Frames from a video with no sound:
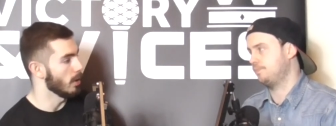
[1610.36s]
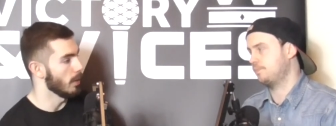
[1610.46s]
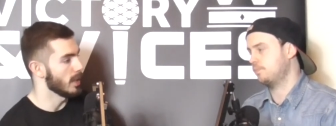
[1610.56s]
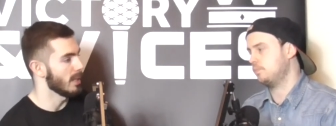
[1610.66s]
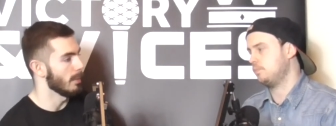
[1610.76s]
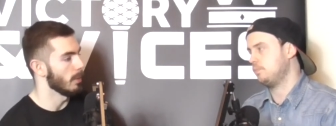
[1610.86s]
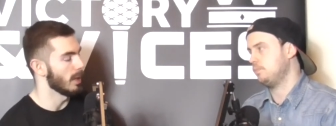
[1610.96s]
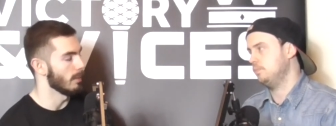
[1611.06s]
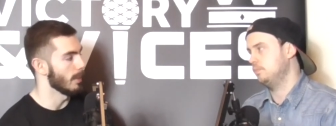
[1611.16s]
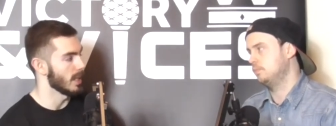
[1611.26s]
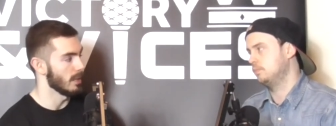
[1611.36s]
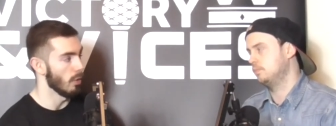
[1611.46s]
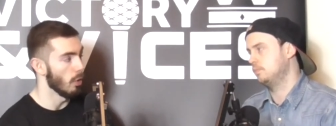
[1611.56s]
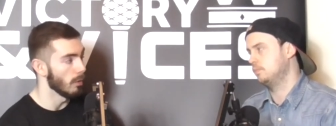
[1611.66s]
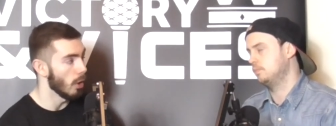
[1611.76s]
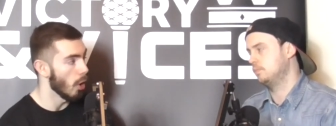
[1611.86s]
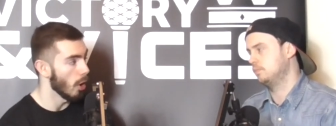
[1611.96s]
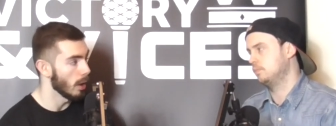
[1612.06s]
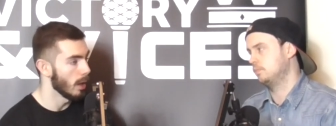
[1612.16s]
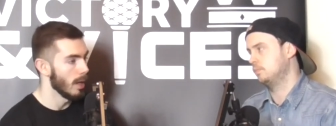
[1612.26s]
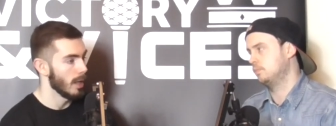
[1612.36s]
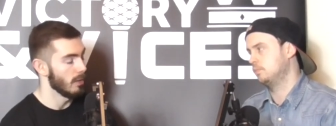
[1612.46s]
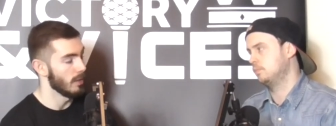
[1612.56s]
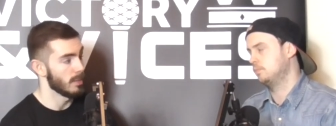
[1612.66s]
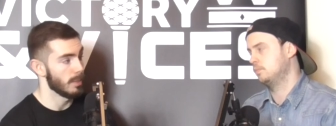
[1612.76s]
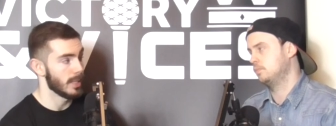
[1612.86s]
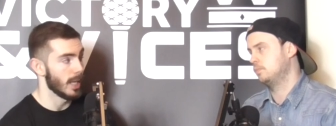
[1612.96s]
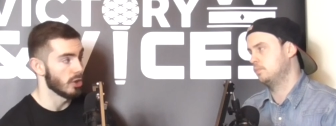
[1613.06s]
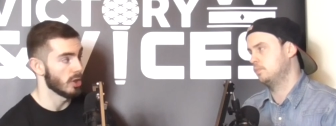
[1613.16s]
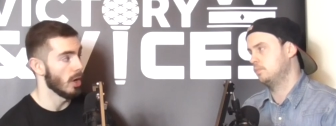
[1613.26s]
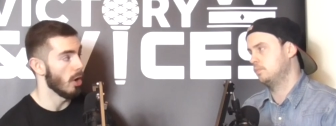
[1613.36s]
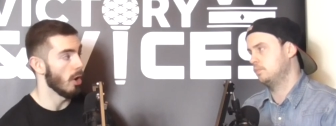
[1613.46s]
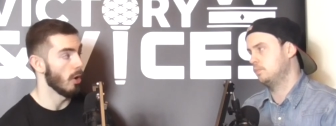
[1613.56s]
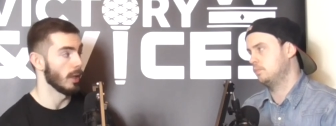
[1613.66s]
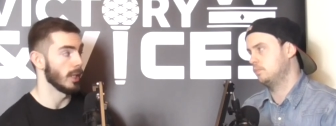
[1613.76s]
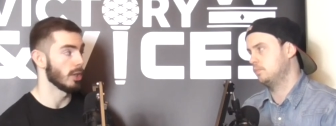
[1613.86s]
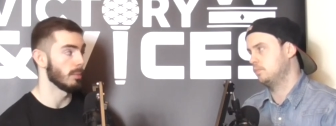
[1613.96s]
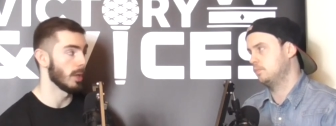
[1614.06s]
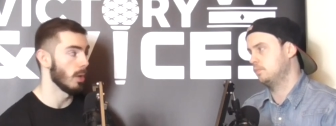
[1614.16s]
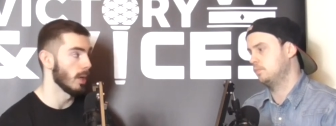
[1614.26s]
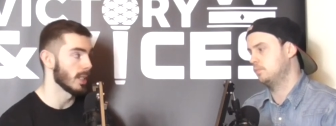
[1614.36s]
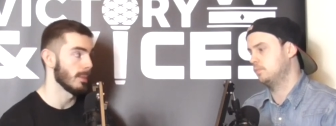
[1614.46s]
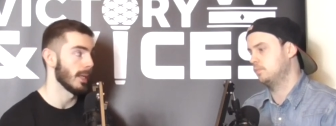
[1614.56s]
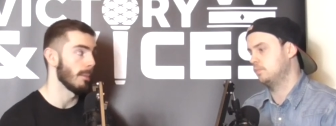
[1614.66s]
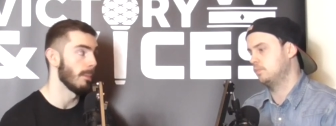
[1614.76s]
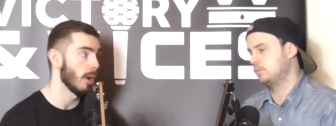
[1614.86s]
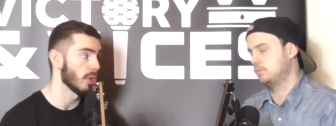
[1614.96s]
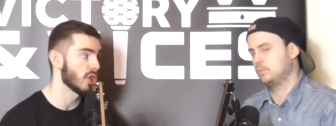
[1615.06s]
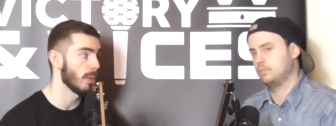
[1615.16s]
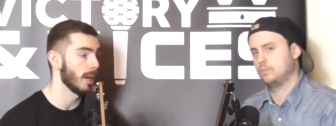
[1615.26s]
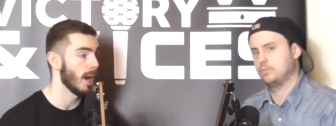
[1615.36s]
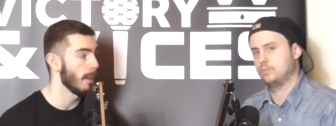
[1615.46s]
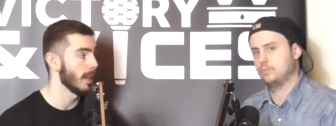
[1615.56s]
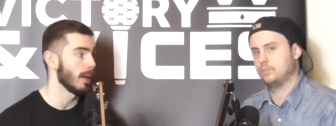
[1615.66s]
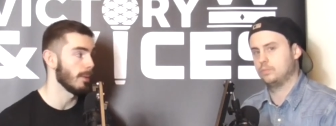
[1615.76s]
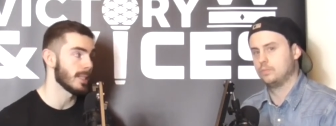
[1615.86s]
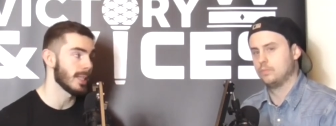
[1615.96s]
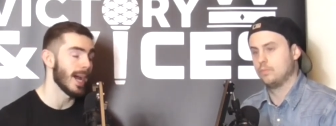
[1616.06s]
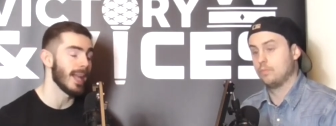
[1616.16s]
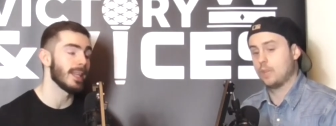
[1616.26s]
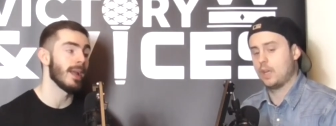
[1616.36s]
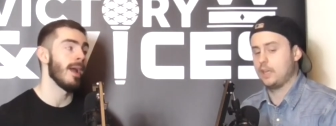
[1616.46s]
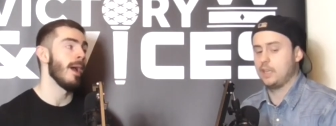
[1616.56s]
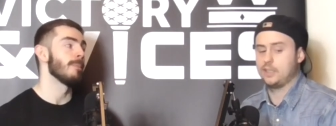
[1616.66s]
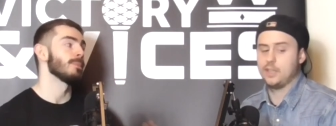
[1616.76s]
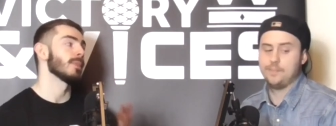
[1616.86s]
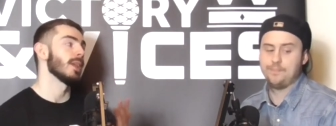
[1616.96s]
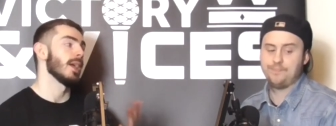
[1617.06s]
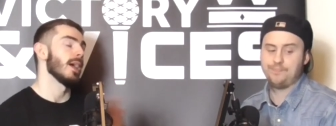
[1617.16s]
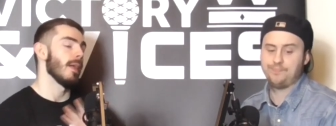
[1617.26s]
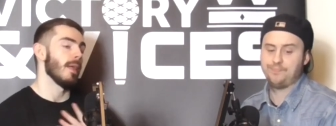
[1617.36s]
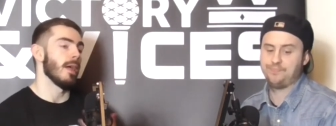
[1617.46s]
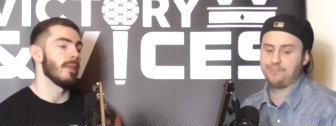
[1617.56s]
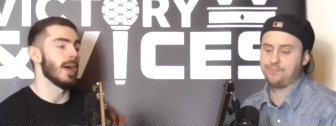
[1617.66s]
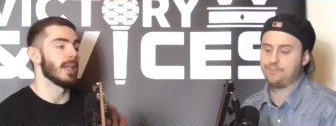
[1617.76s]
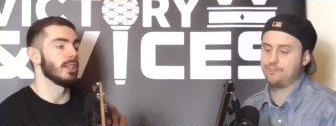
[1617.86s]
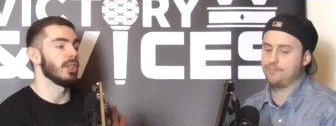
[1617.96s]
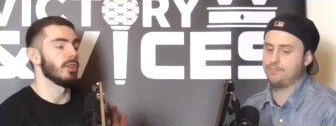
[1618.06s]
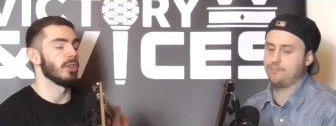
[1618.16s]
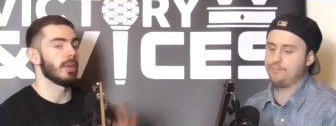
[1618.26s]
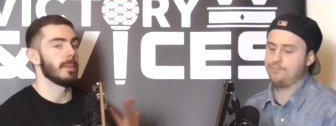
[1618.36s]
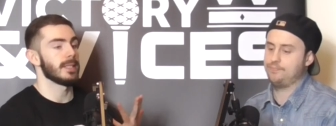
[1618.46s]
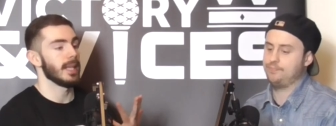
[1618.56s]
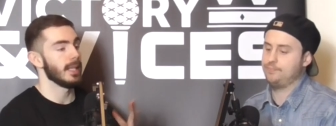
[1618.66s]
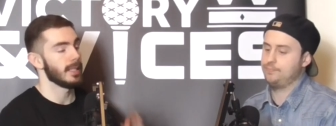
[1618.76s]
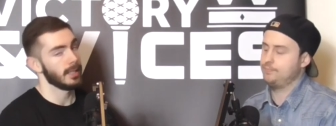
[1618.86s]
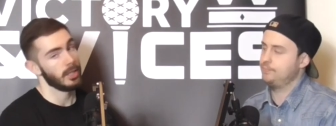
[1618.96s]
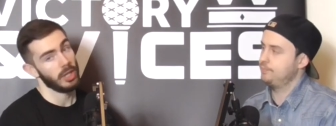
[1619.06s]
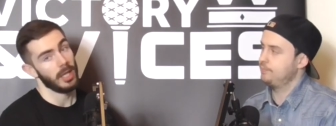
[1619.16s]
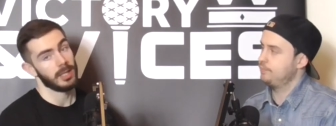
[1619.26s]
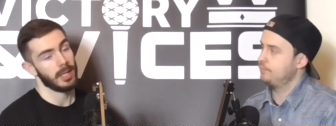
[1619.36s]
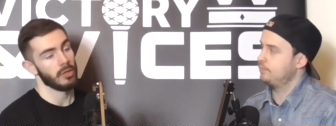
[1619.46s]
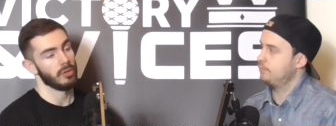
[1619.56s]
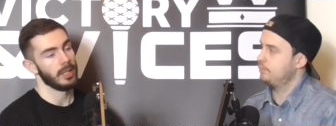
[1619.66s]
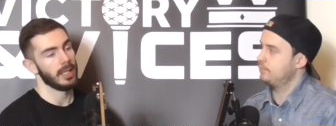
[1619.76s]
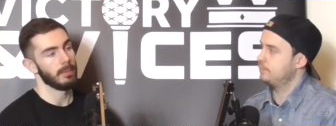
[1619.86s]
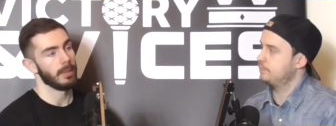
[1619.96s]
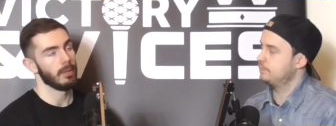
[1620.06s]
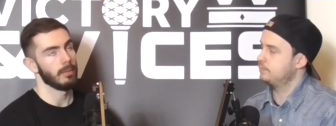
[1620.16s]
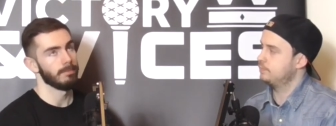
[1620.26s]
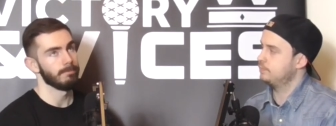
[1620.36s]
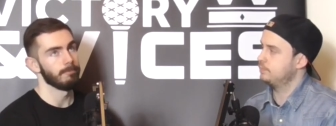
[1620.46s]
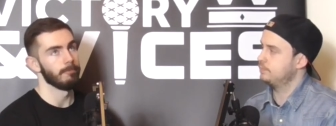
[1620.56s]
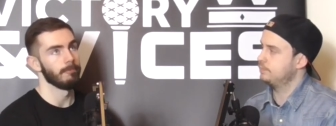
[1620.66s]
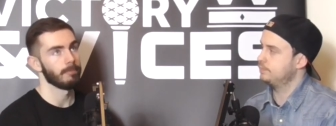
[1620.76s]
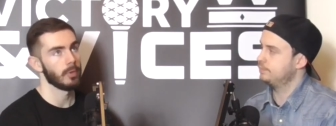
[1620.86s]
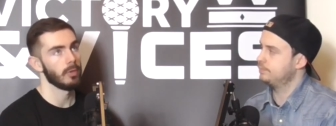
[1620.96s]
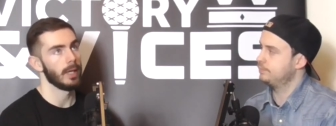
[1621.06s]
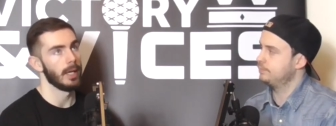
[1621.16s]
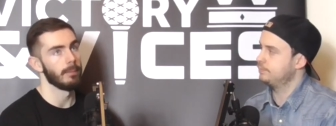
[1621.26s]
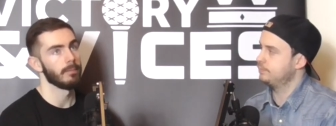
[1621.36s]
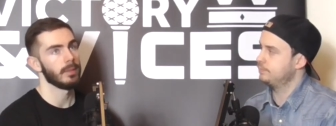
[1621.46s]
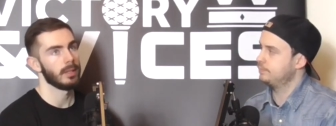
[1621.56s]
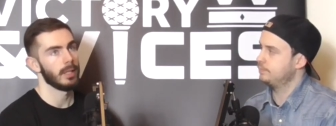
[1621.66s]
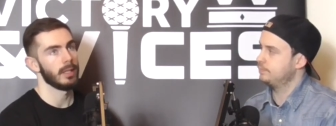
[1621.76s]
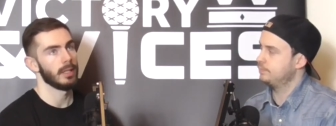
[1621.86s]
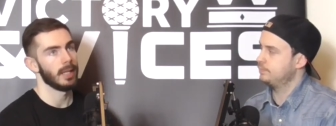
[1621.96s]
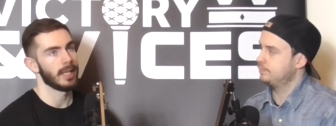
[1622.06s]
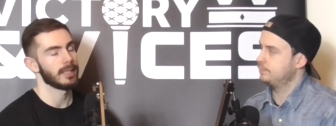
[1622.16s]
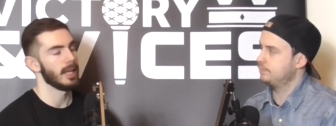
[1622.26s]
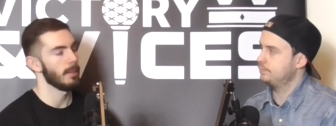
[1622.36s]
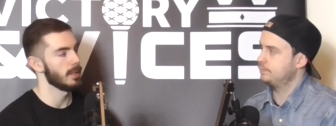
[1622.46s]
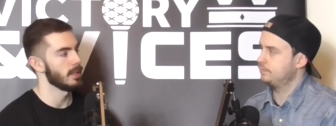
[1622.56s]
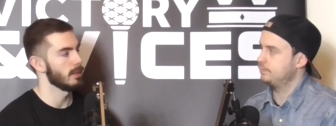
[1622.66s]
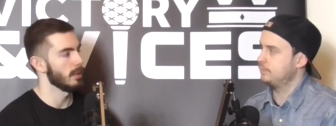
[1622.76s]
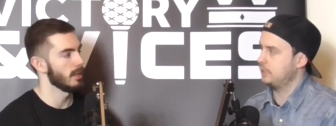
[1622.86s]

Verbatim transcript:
Speaker 1: like, you know, this summer we're going to have a massive overhaul, and if there's potential at all, he could be going to something like a Poch could be coming, like we said, like then, you know, you could be saying these things to Jadon Sancho and he could be going, hmm, okay, the, the landscape is